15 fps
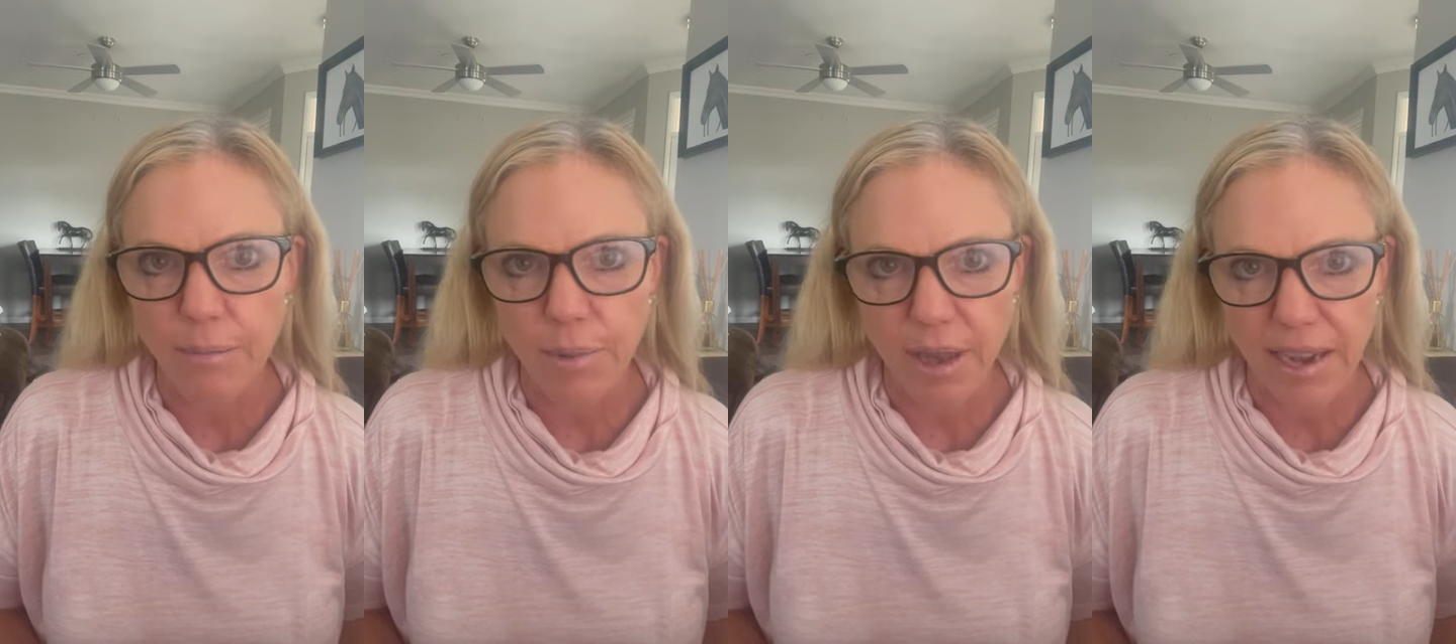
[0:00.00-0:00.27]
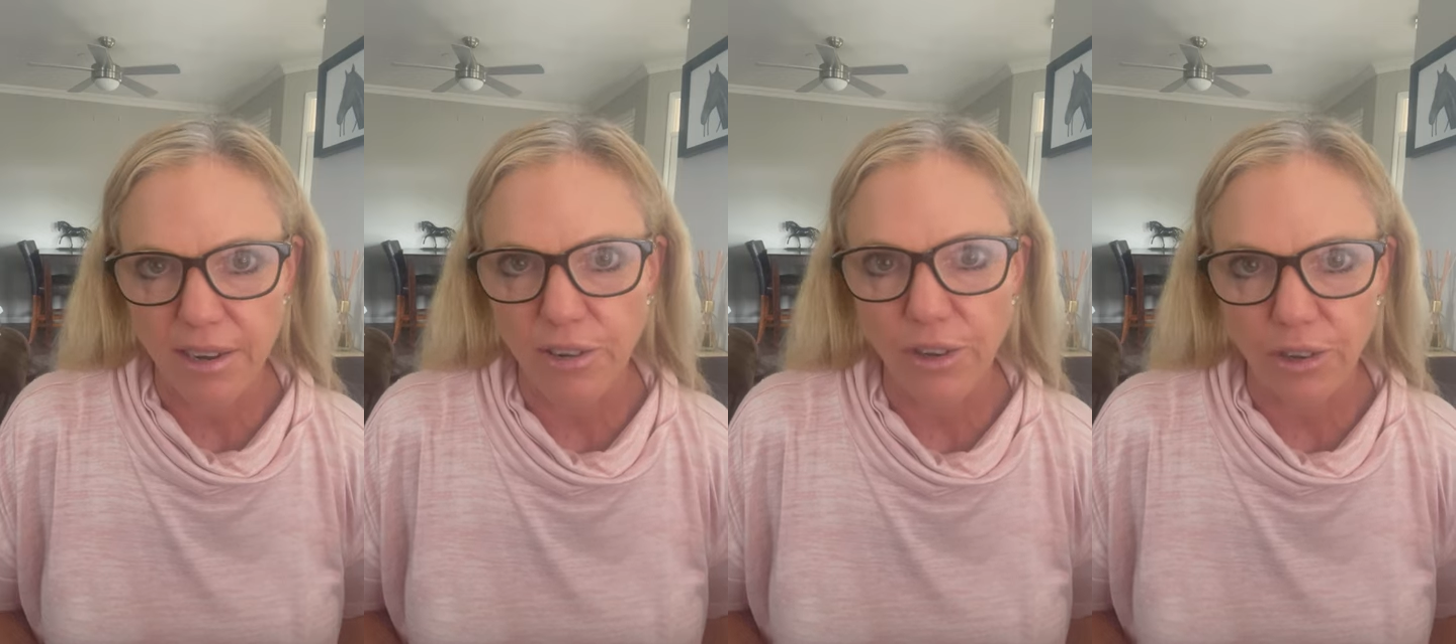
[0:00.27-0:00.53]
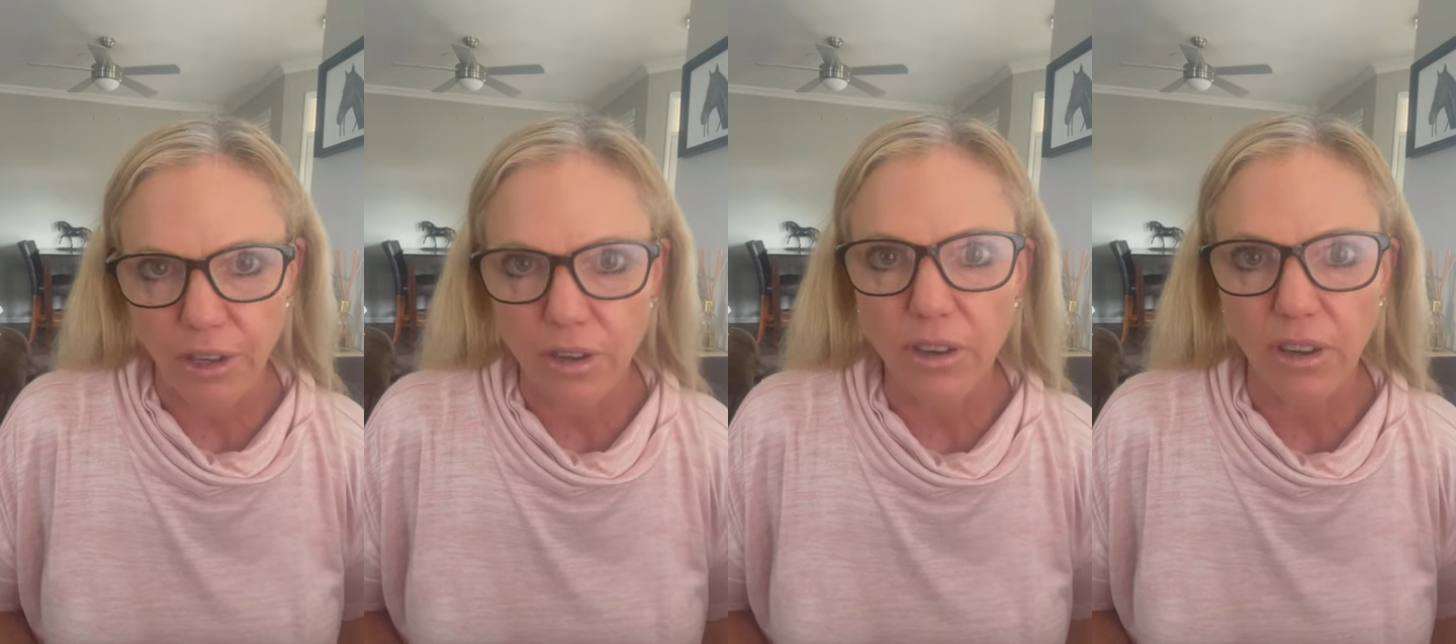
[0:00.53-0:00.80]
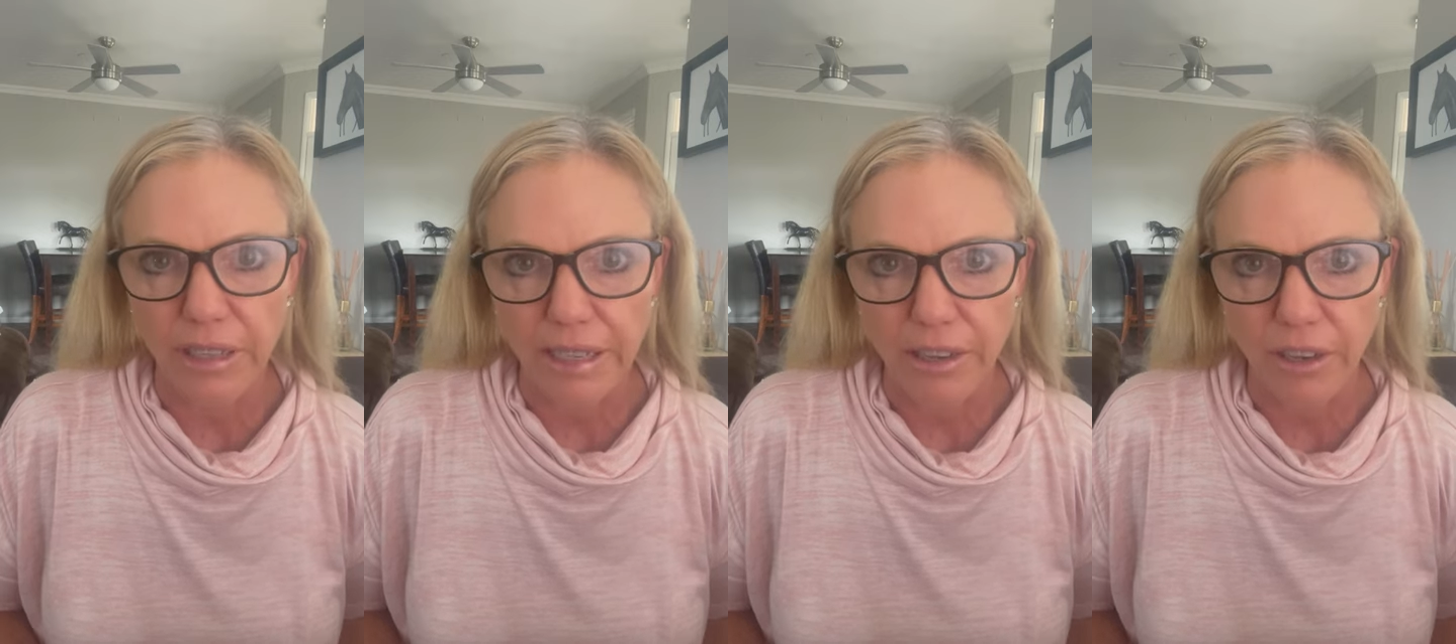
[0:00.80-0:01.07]
a binder and
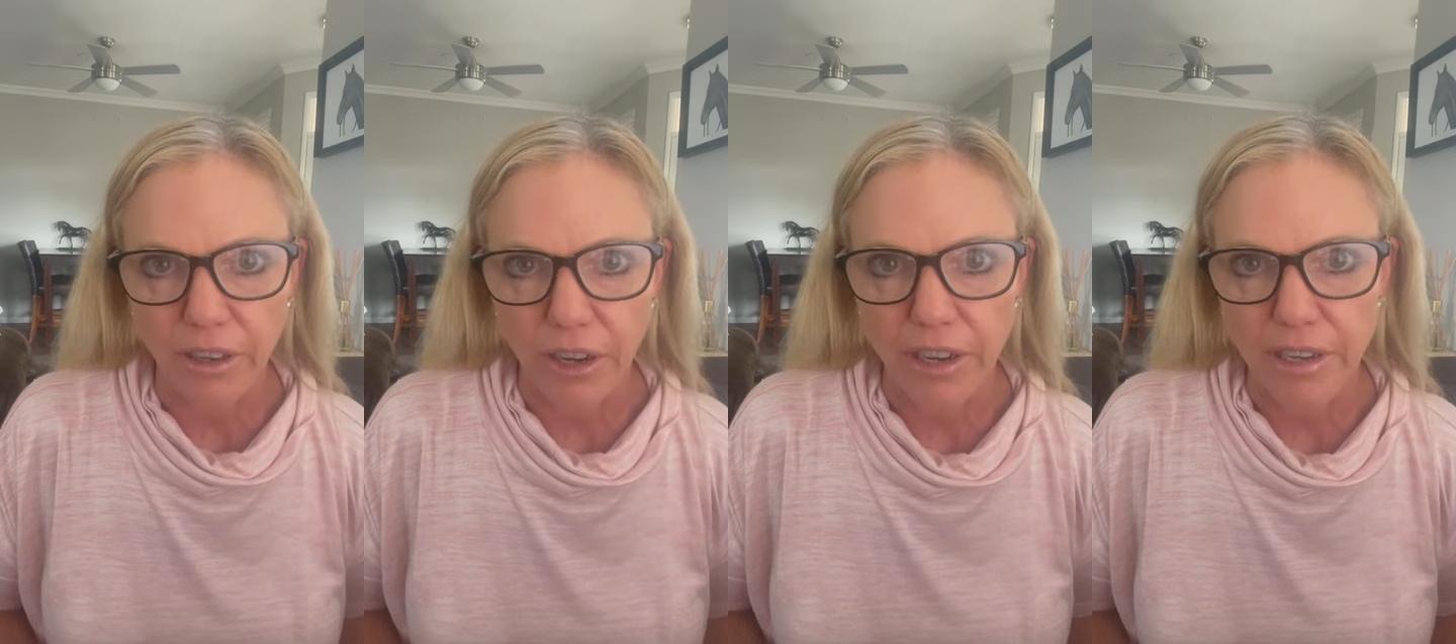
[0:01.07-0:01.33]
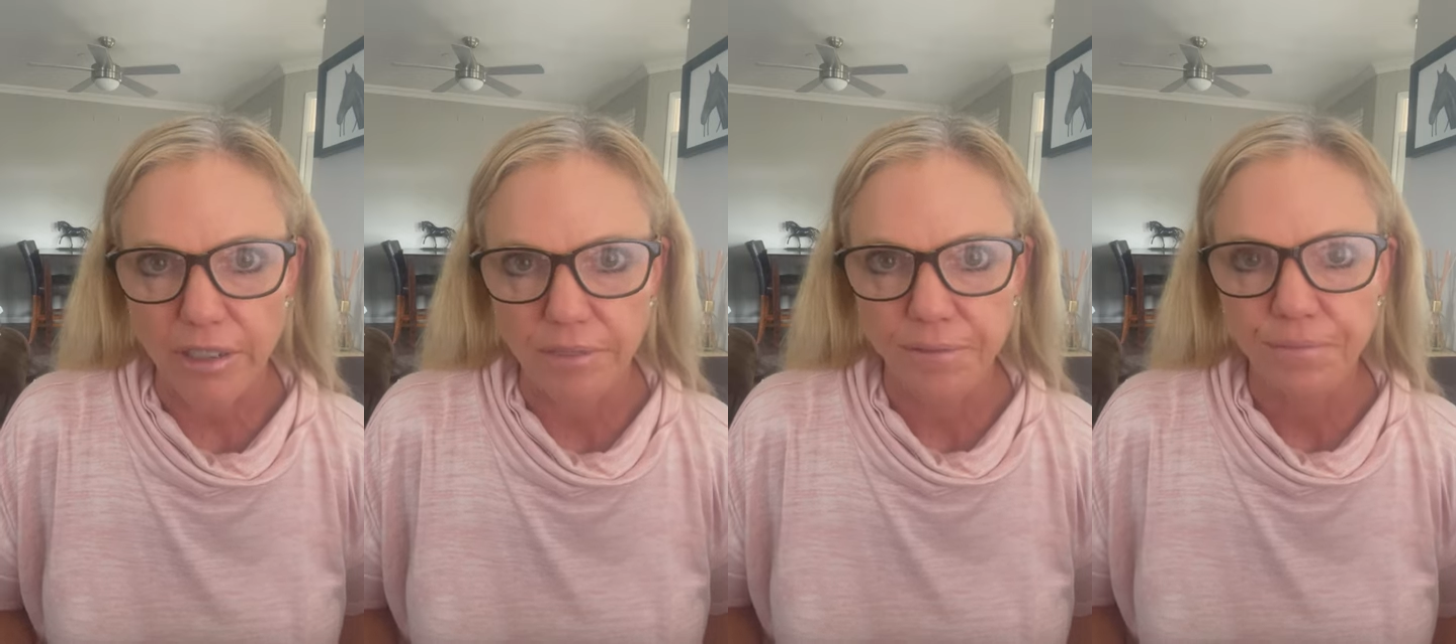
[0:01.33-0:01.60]
calling it good.